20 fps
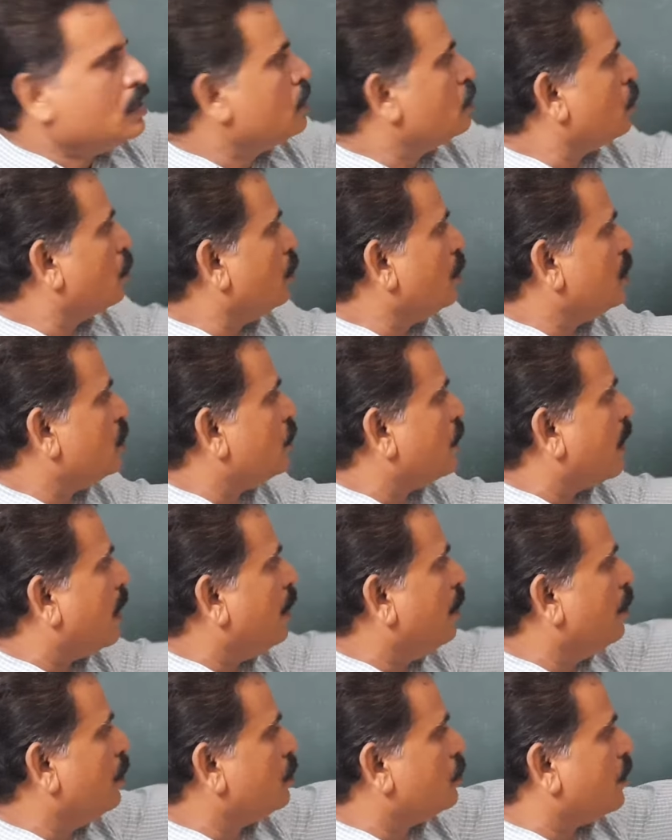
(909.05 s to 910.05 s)
So this
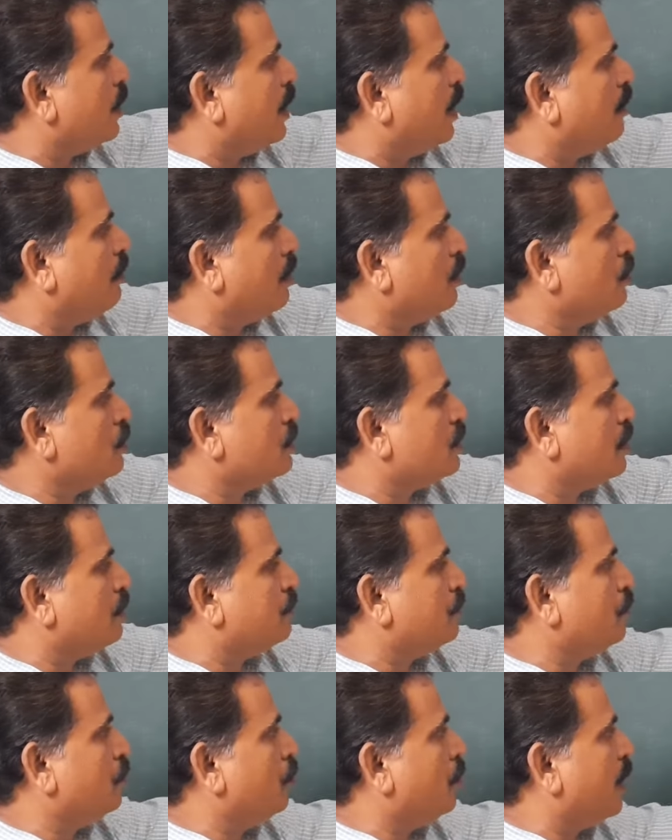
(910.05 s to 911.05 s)
value is, whenever you
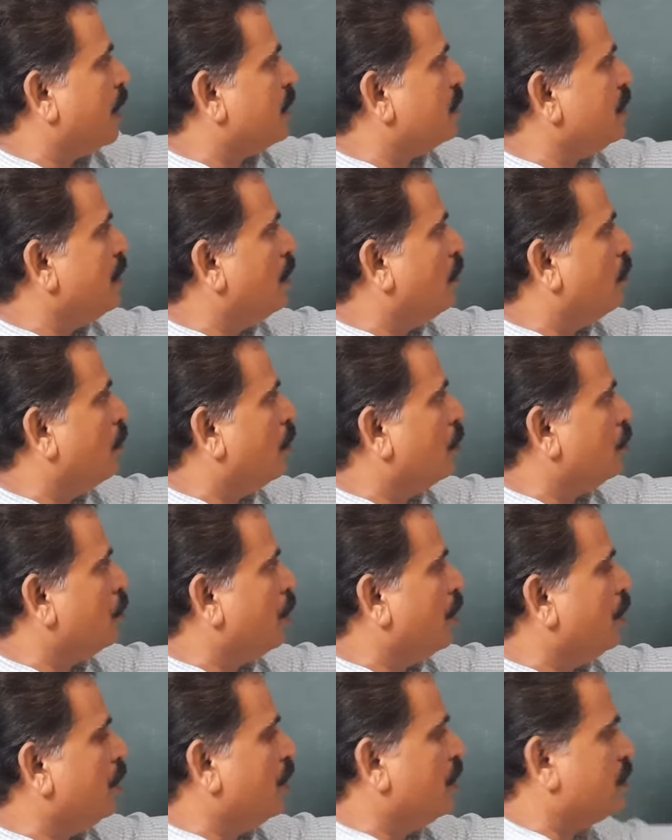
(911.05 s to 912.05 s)
substitute x equal to 0
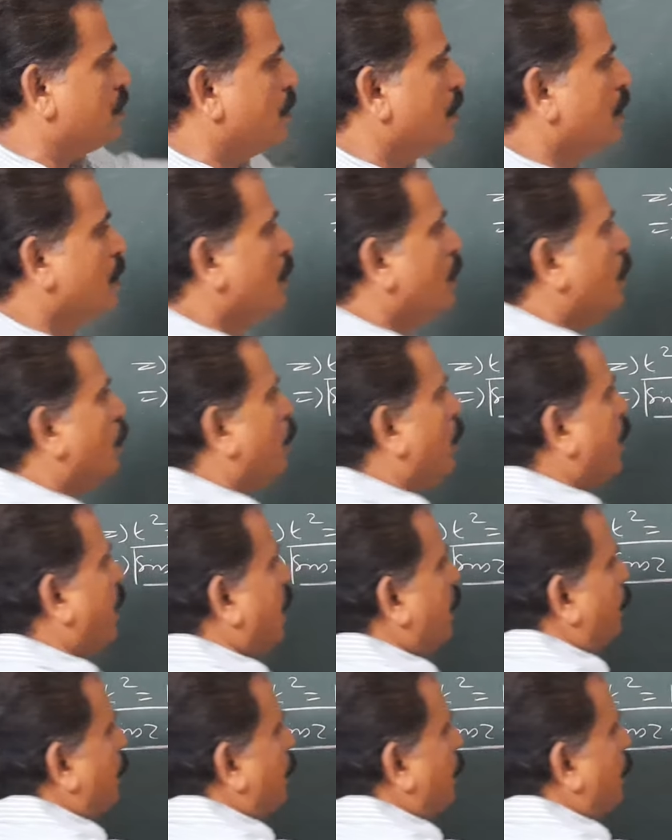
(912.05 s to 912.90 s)
in this, we get